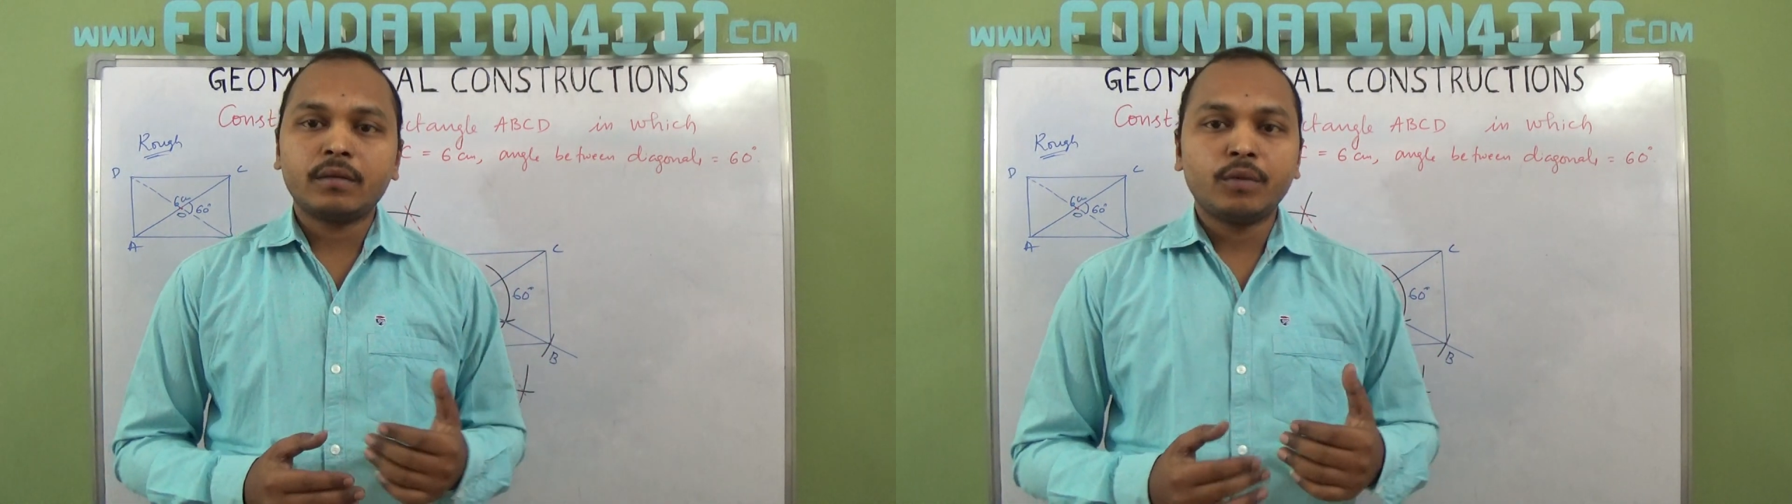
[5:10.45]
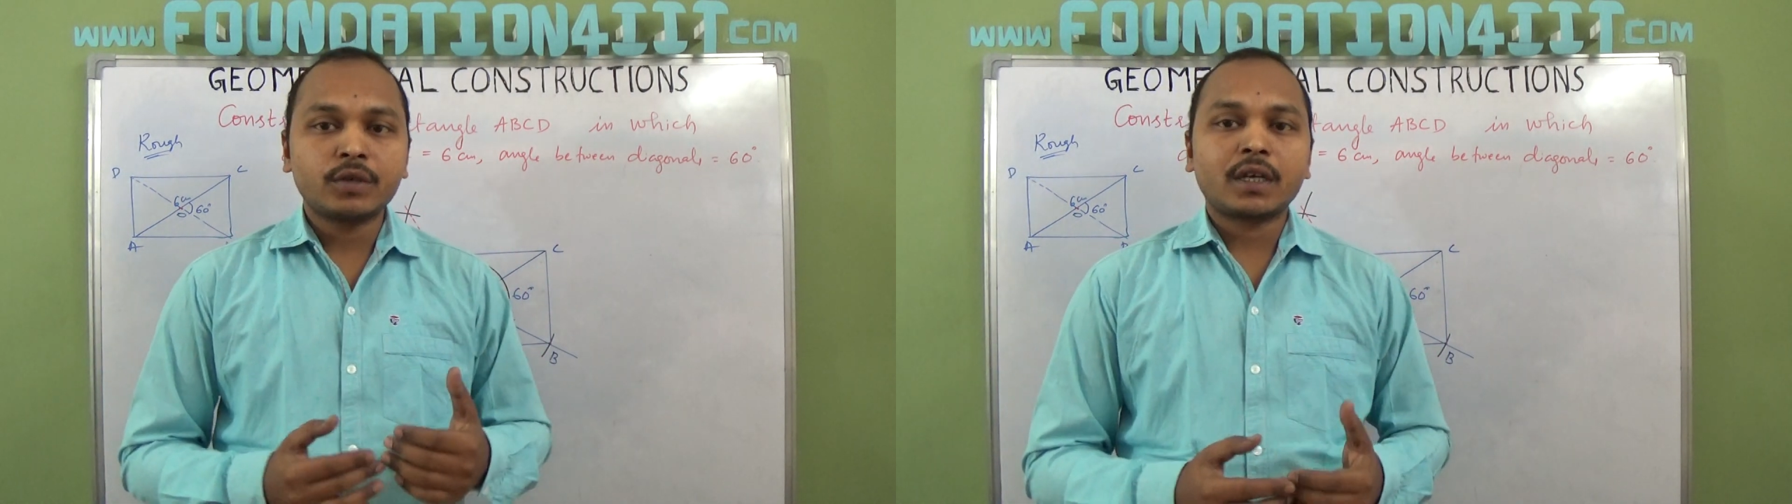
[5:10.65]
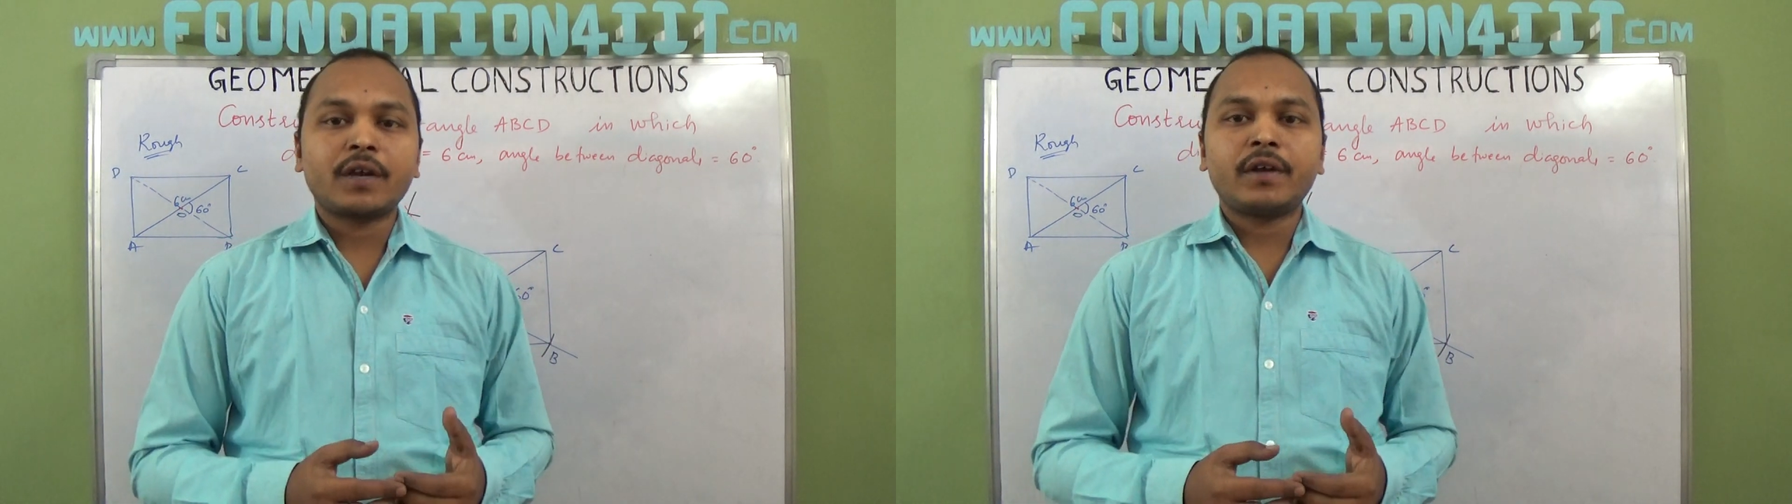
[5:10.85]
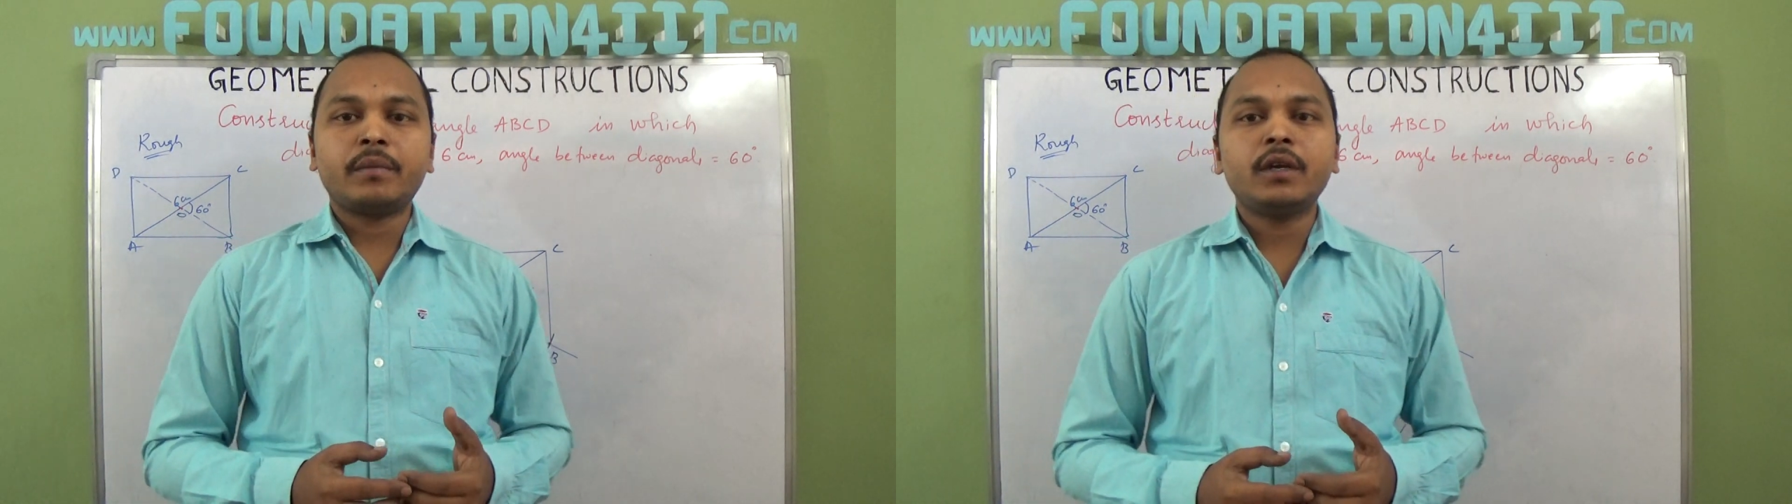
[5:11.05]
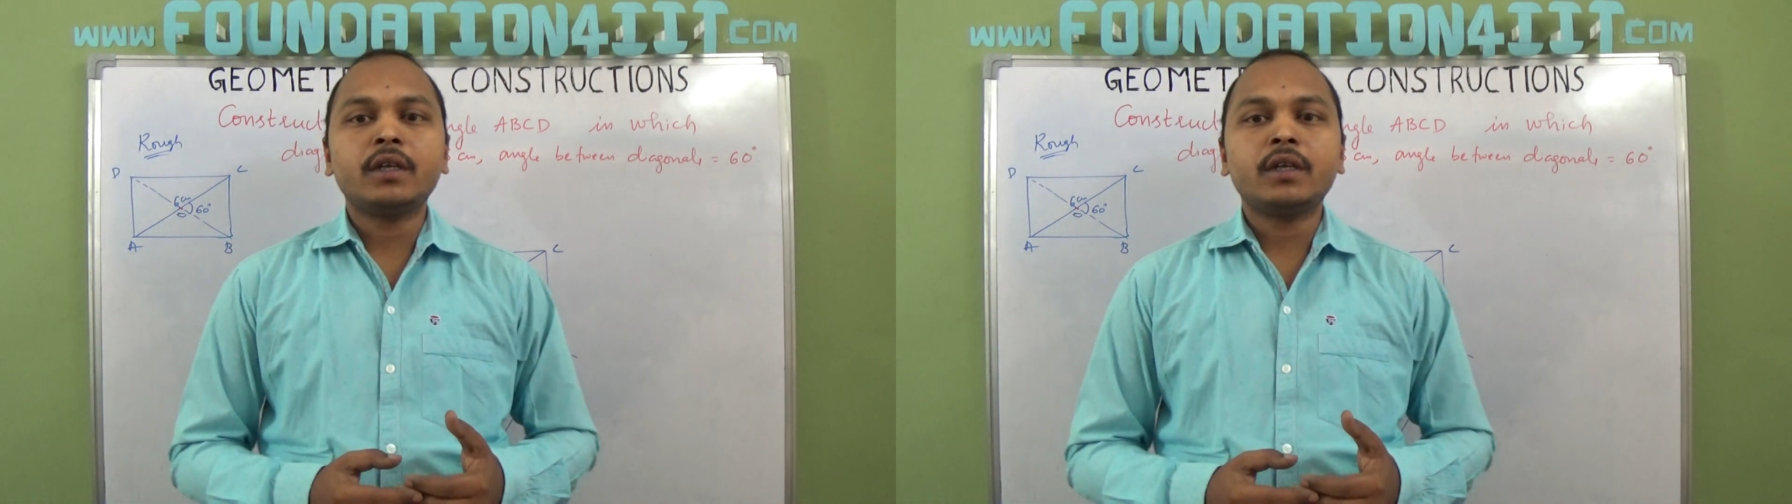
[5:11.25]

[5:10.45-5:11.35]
books are available.